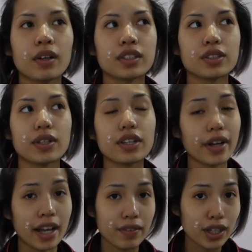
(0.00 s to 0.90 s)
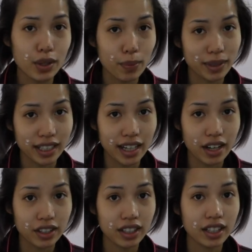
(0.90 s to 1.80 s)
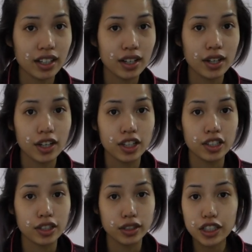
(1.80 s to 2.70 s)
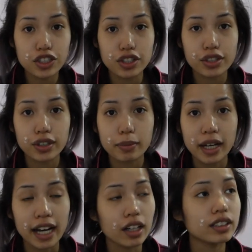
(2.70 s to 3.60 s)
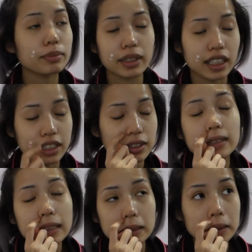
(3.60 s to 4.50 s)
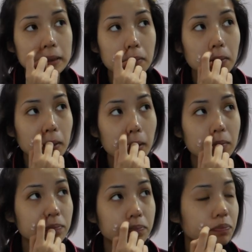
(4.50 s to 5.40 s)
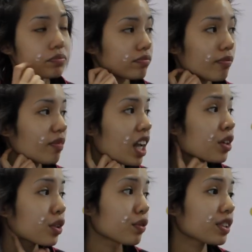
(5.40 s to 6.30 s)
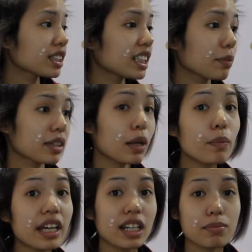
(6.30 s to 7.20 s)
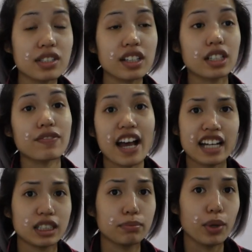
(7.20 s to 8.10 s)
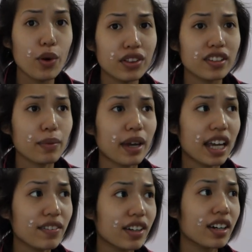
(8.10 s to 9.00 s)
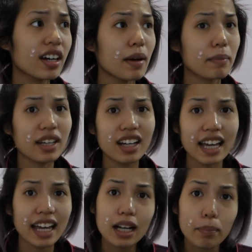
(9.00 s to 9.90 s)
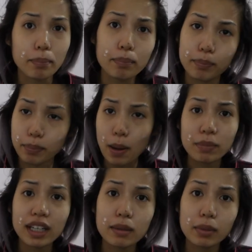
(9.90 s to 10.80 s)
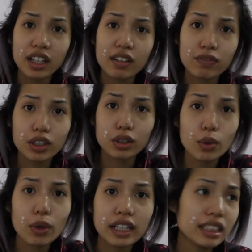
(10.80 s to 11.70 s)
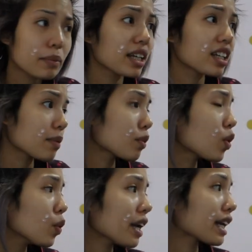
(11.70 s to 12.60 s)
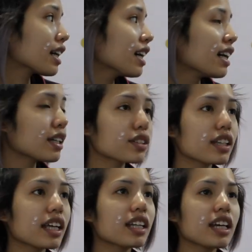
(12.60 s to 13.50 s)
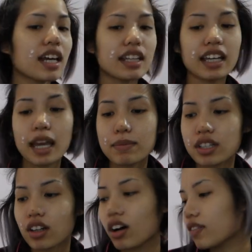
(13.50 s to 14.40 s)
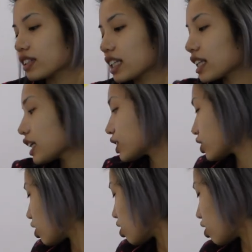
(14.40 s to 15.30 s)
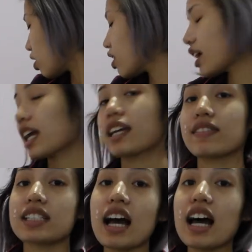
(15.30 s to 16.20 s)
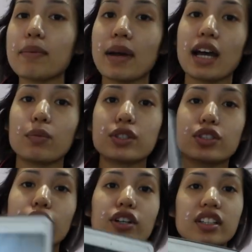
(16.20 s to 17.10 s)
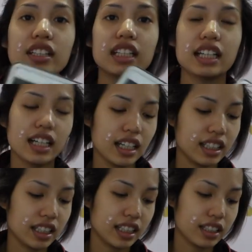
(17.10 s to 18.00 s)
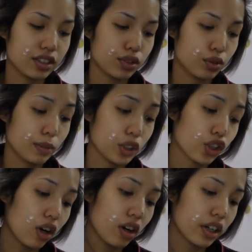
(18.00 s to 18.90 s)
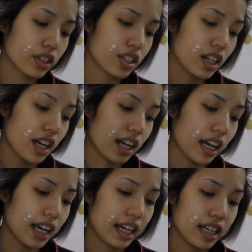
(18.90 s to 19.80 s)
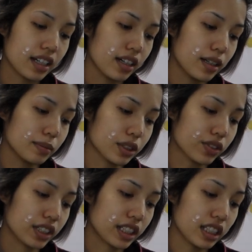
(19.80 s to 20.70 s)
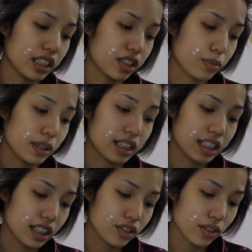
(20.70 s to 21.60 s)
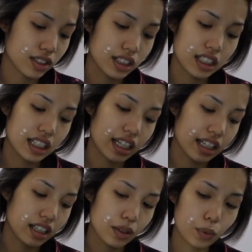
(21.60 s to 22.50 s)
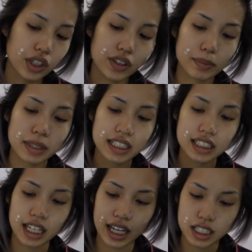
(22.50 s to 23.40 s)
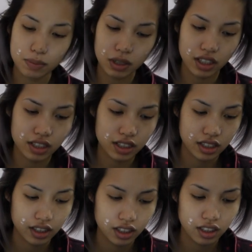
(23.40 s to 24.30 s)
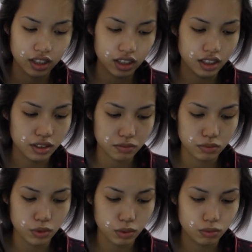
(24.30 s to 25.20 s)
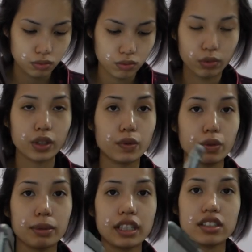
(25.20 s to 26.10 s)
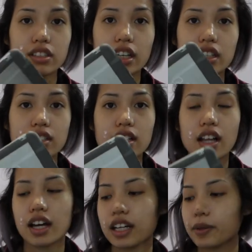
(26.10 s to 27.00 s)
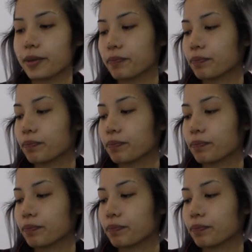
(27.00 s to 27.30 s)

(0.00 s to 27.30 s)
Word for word: so either Ava can open it now, ninjas are in my house, my kids are ninjas, or I don't know, they're really sneaky, but they made it upstairs fast, both of them, Ava, Mia, and a pumpkin bucket full of toys. They made it up quick. So then they came into the office and they saw Ava's iPad, which currently needs to be charged, and the screen needed to be cleaned, so I was cleaning it. And then we're gonna replace the case because well, we replace this case a lot anyway,